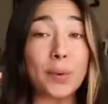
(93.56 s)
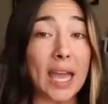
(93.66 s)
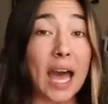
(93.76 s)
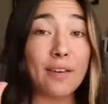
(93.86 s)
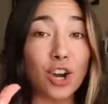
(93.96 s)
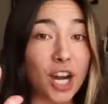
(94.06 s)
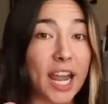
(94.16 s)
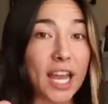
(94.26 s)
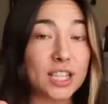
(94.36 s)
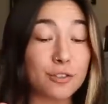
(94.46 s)
We have our
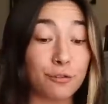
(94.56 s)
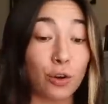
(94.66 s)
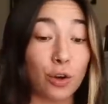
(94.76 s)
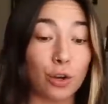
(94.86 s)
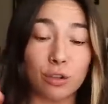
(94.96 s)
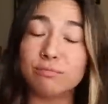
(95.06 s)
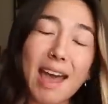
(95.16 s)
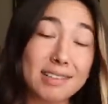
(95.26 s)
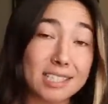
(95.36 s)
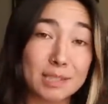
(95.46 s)
hands full,
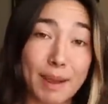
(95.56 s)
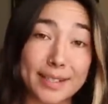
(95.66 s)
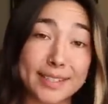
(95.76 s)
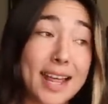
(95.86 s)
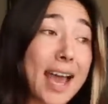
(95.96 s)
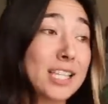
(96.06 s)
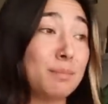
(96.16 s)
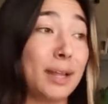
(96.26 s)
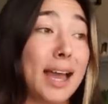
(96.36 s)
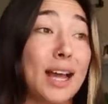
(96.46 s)
as expected, as
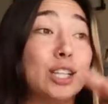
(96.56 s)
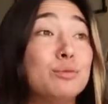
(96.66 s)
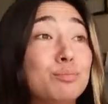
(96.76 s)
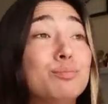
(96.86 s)
planned,